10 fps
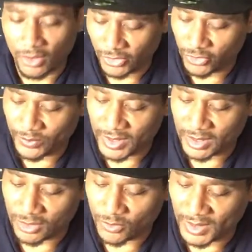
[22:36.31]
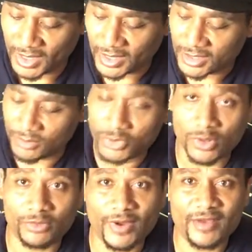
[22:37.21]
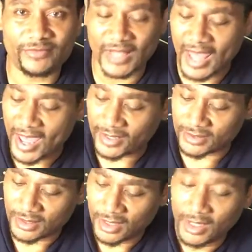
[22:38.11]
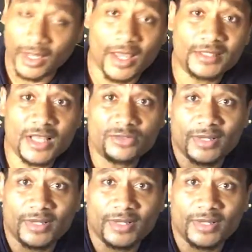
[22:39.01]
or you've been you've been getting some sort of red flags it says